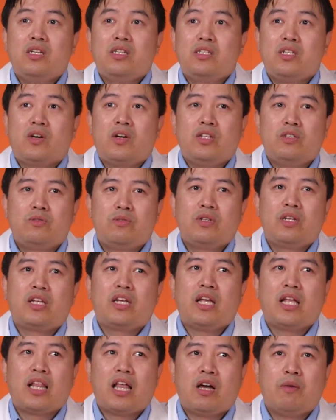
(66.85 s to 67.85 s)
So it's
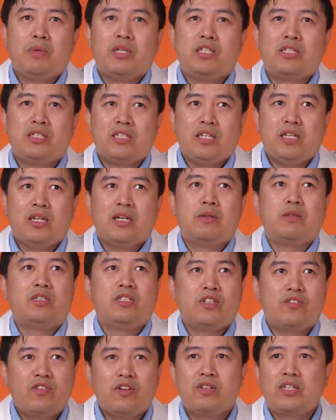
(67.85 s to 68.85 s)
really allowed me to see uh,
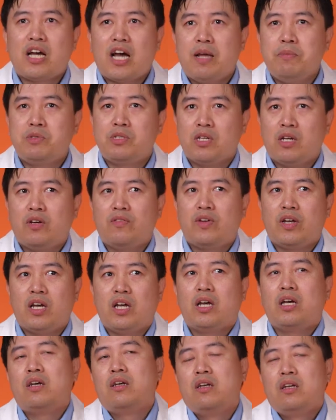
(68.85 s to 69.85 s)
different types of
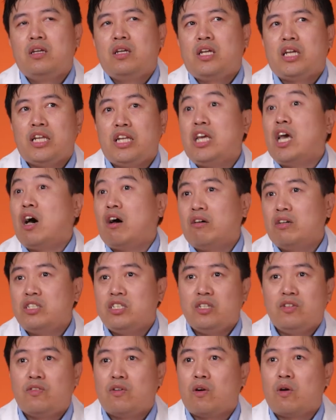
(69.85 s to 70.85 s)
uh,
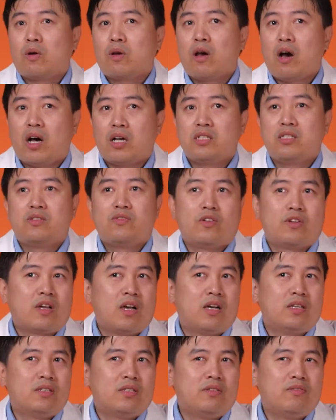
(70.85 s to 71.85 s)
etiology for causes for
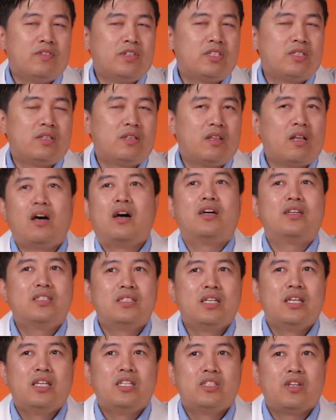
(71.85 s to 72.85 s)
causing vision
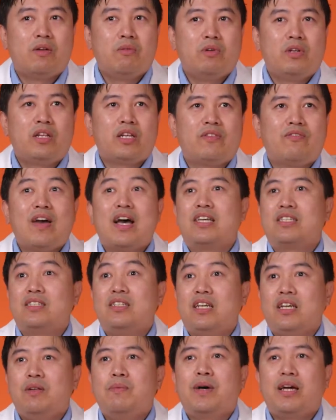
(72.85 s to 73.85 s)
loss. So I'm really
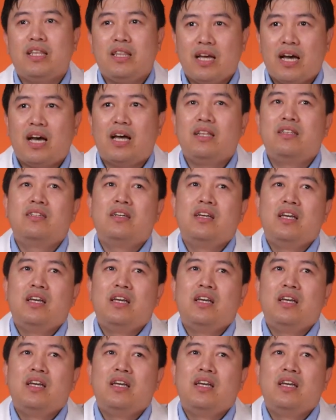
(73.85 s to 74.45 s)
fascinated by that.